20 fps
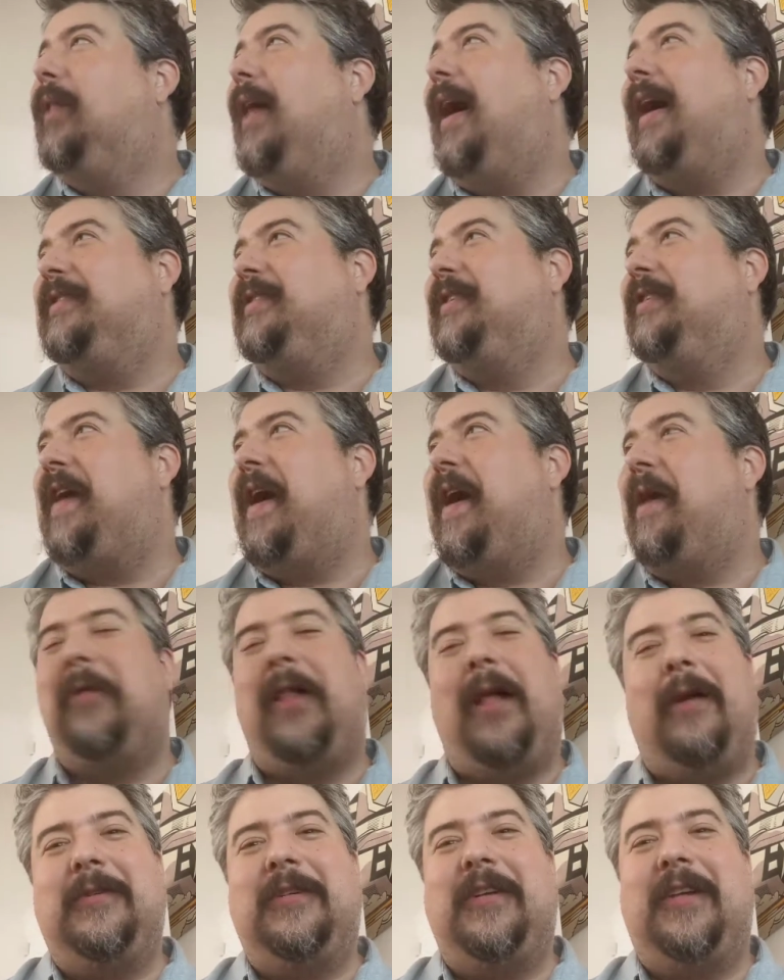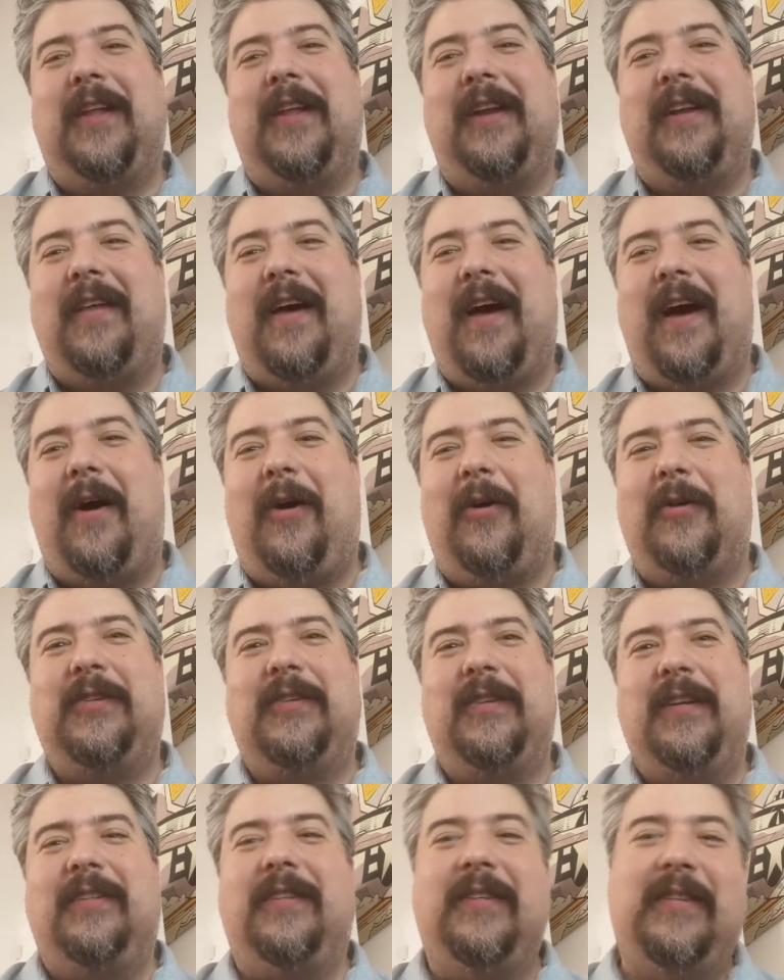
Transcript: blasted that while I was cleaning the house.